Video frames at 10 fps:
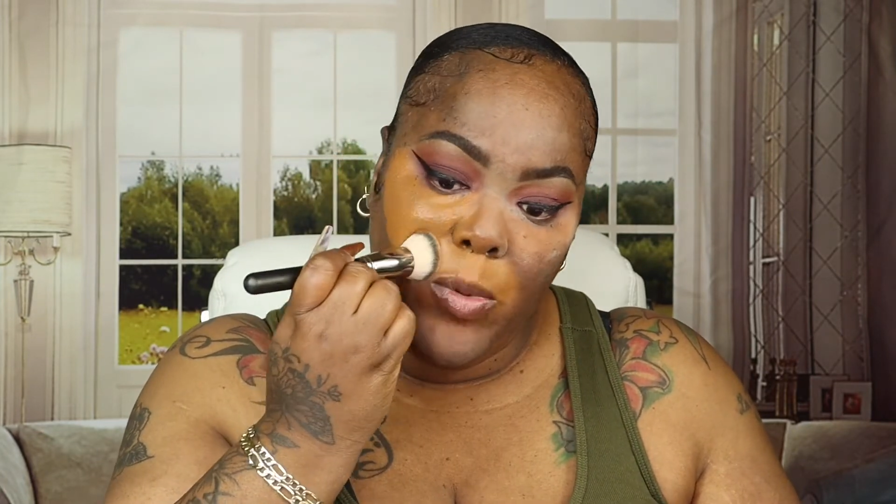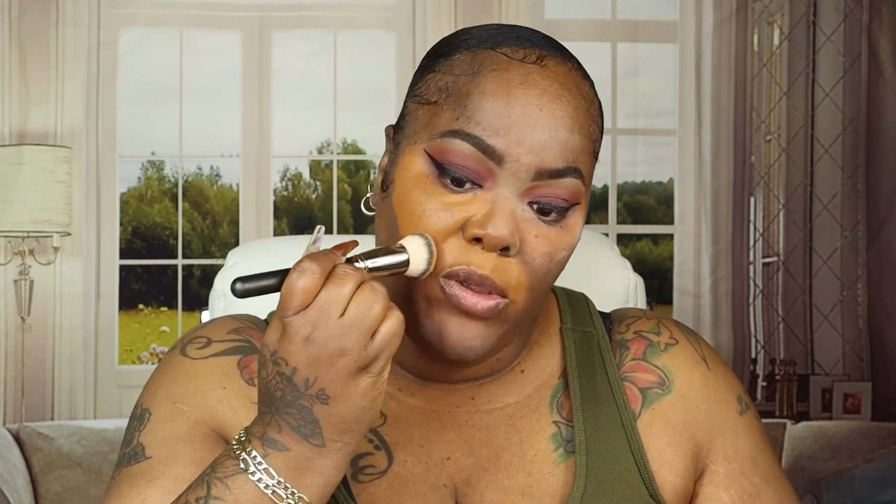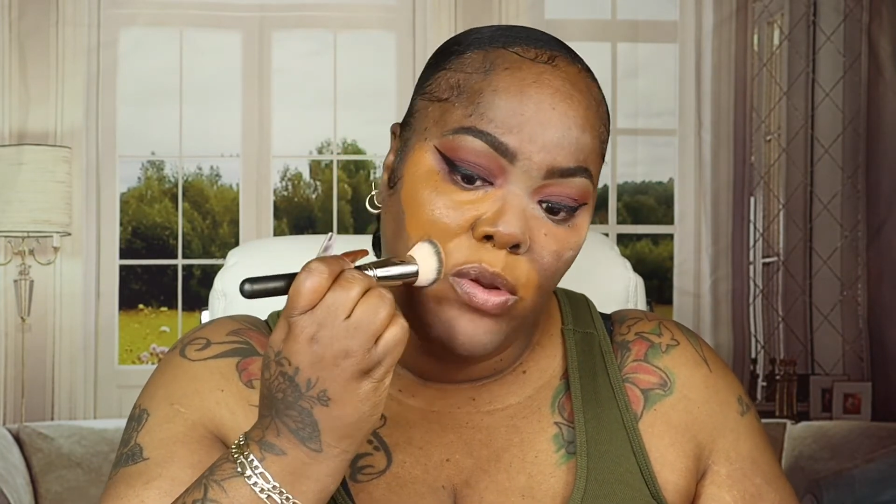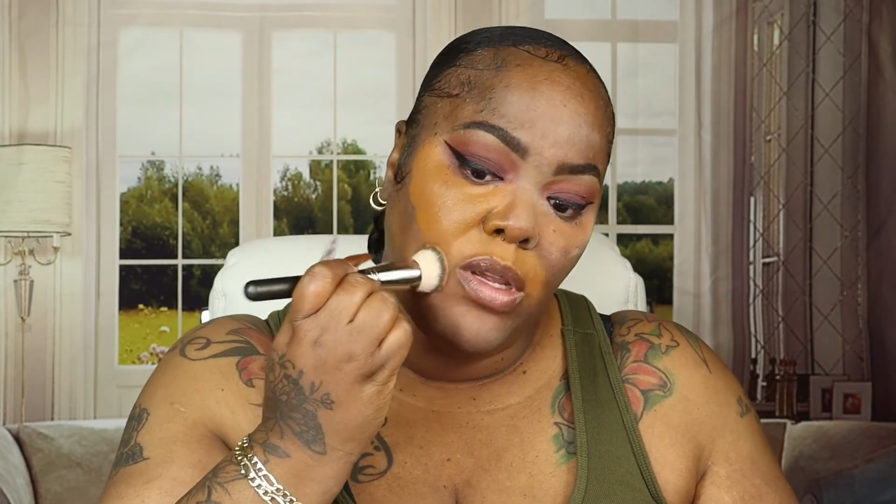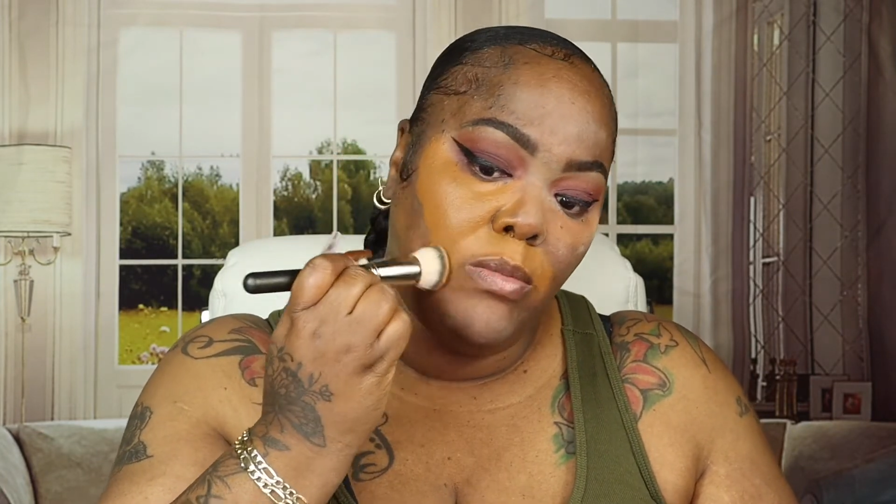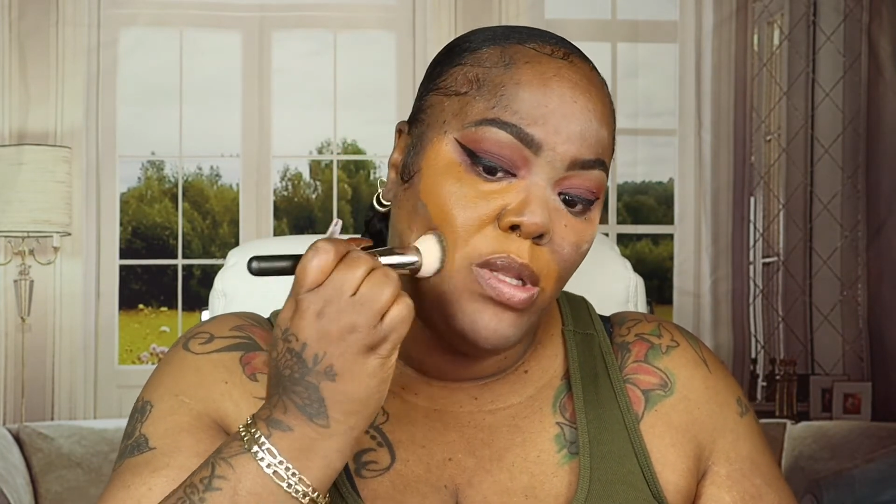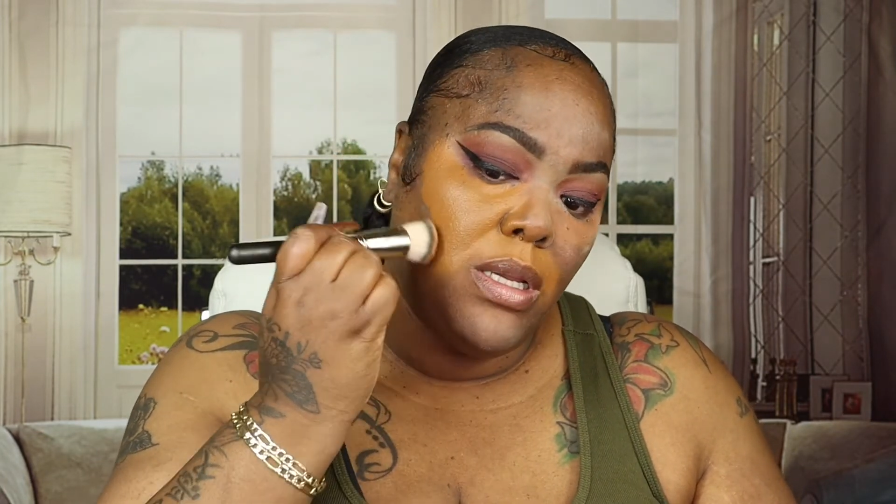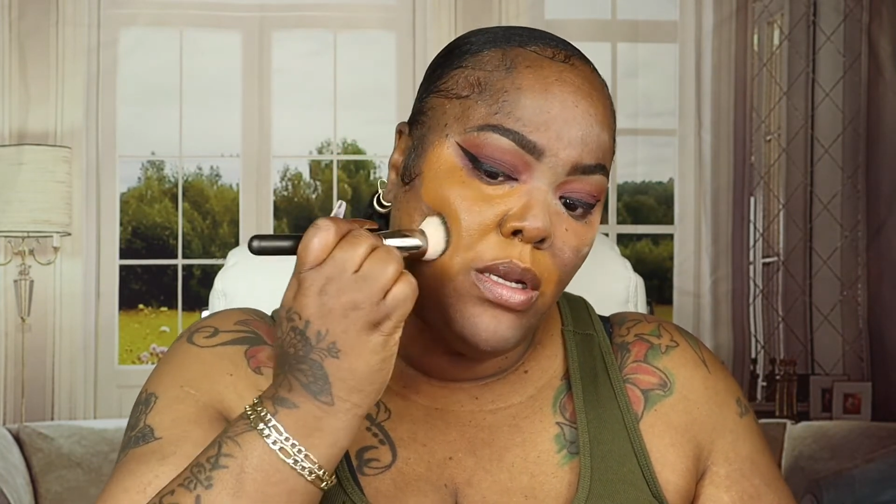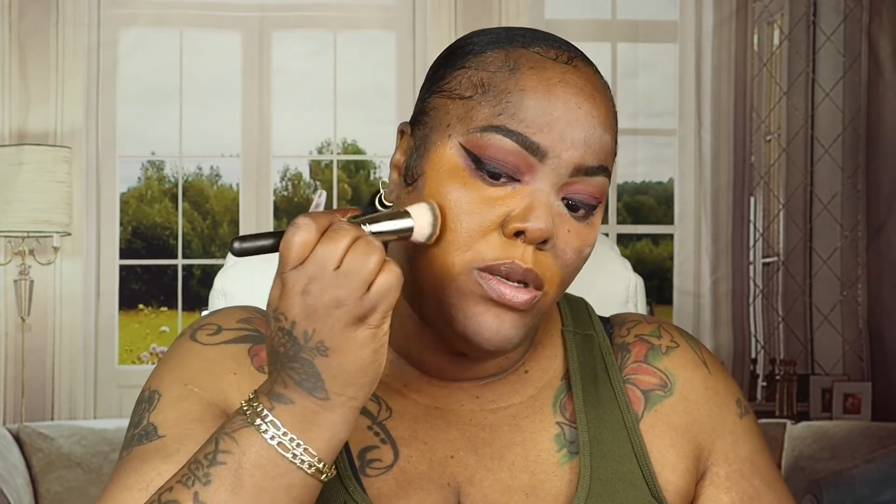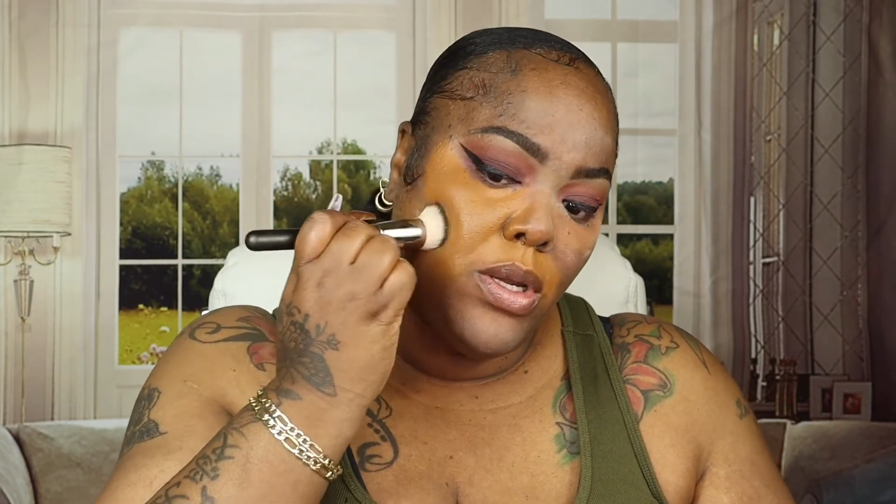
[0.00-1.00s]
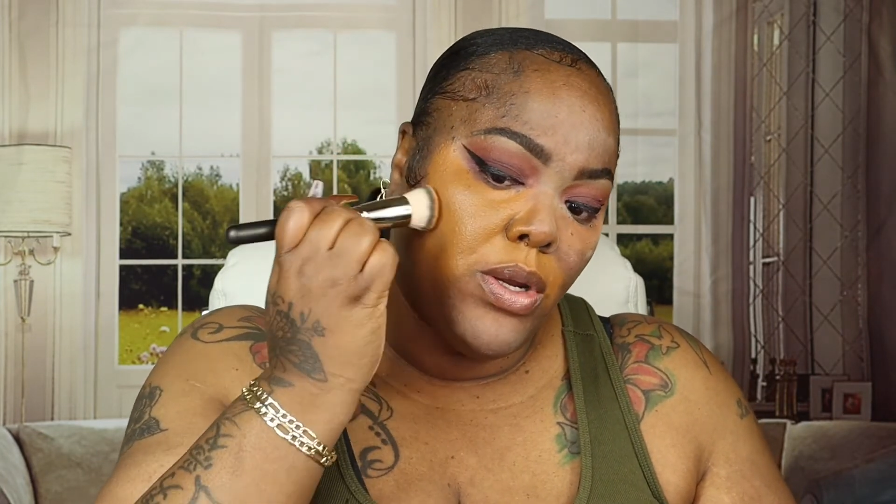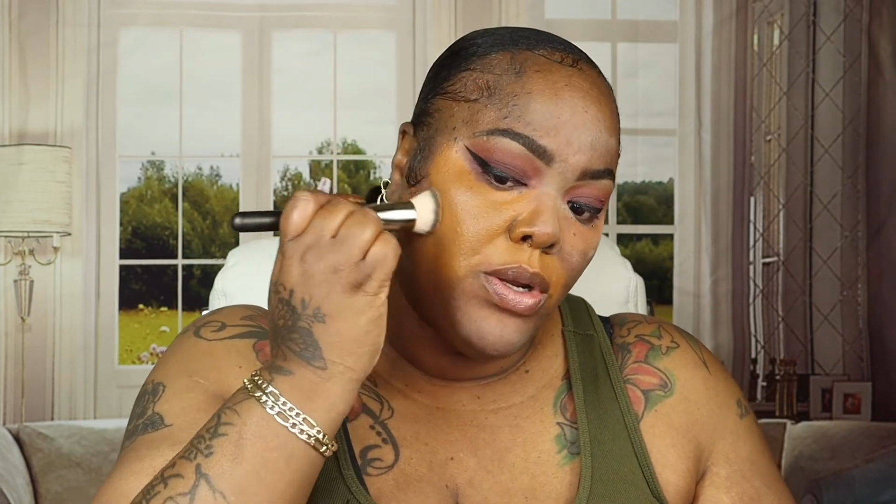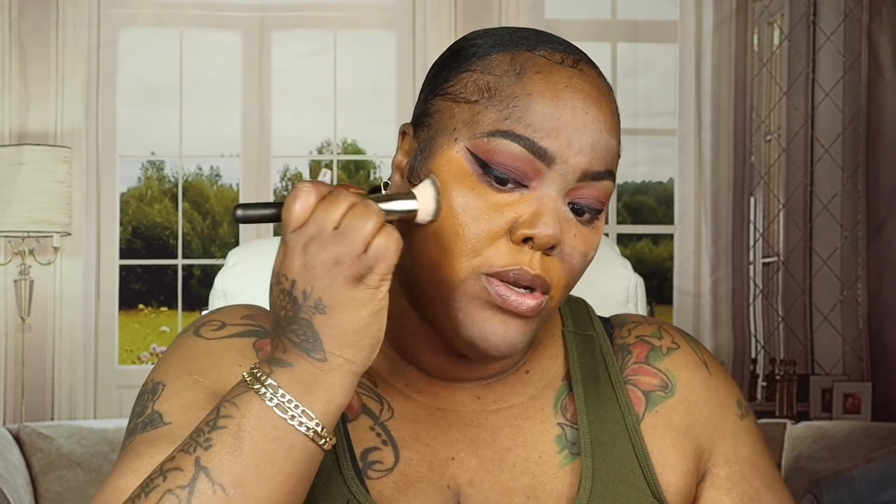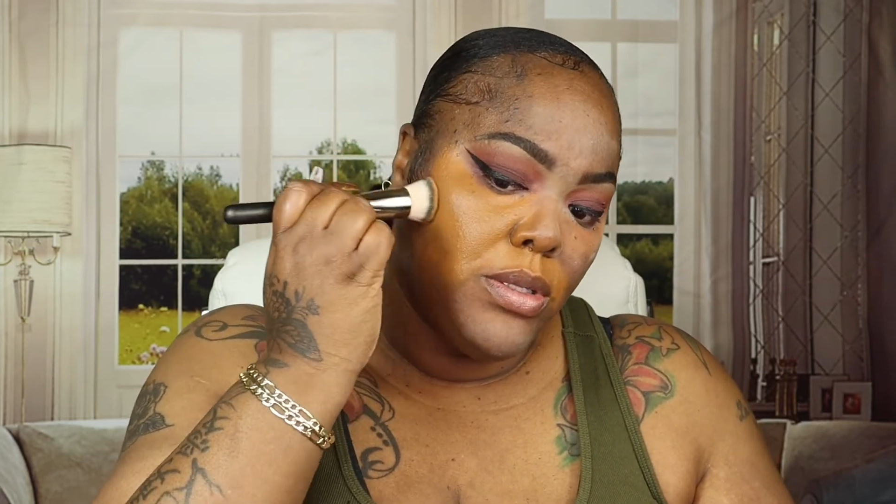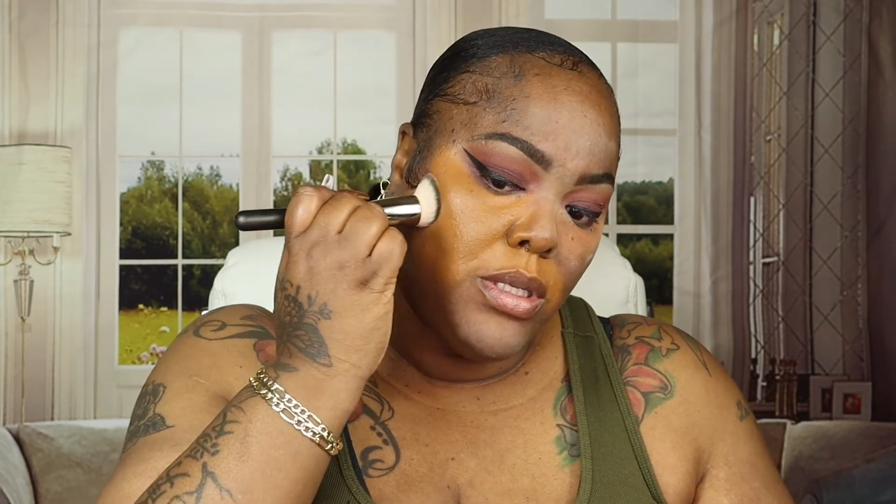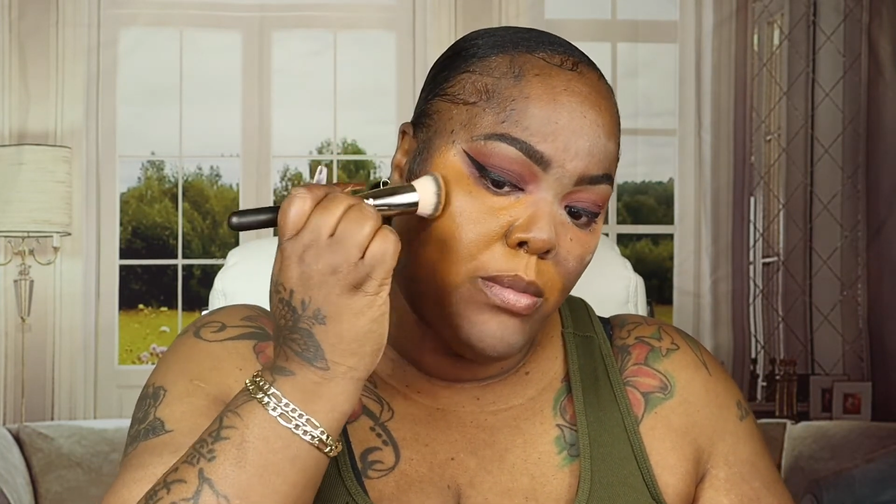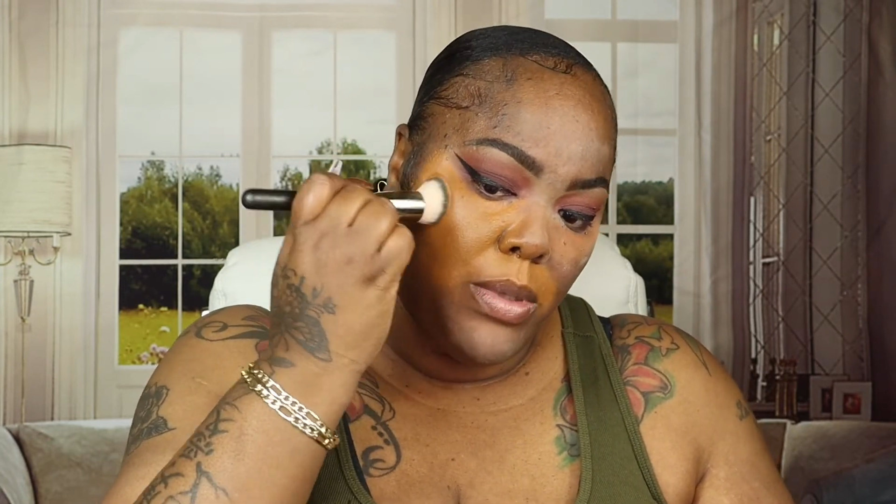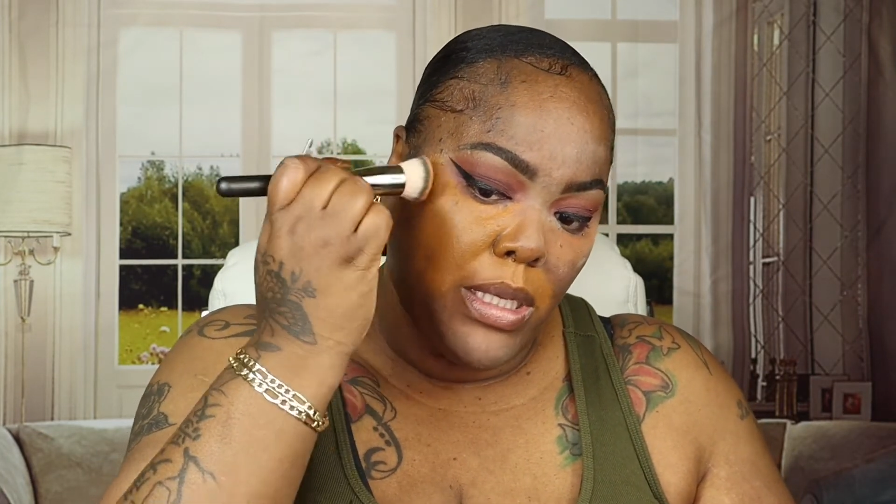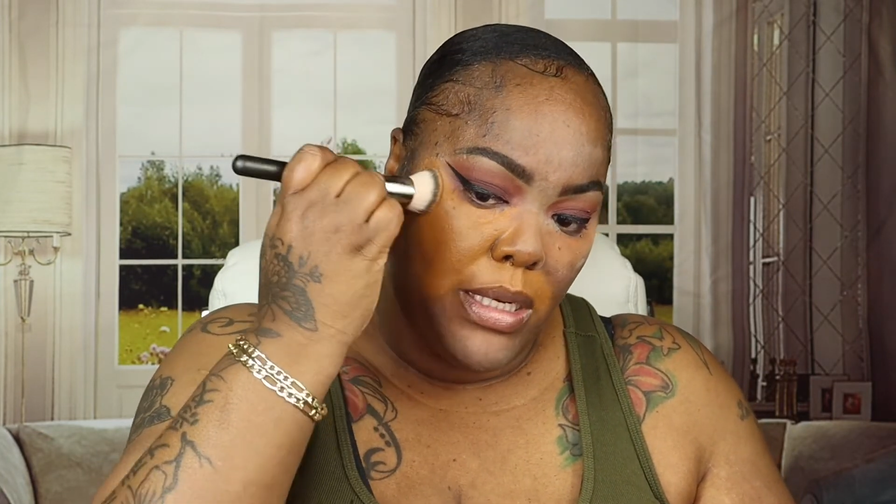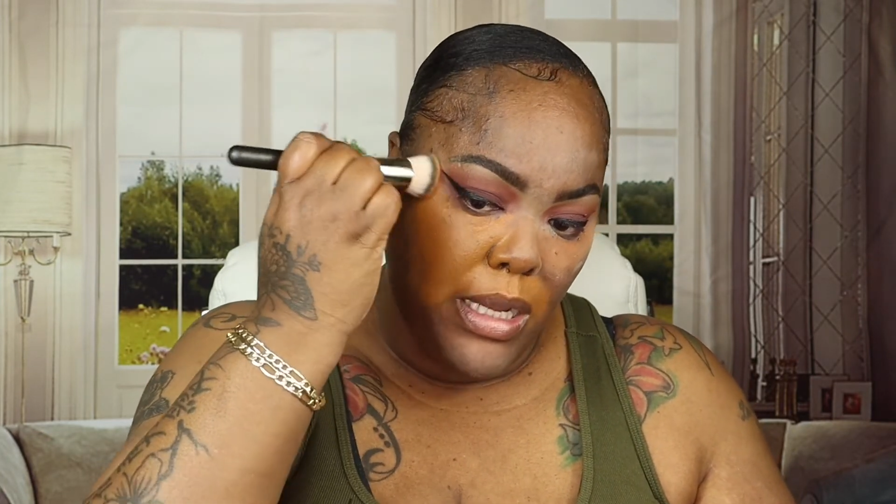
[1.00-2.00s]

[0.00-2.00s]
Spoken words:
beauty blender to blend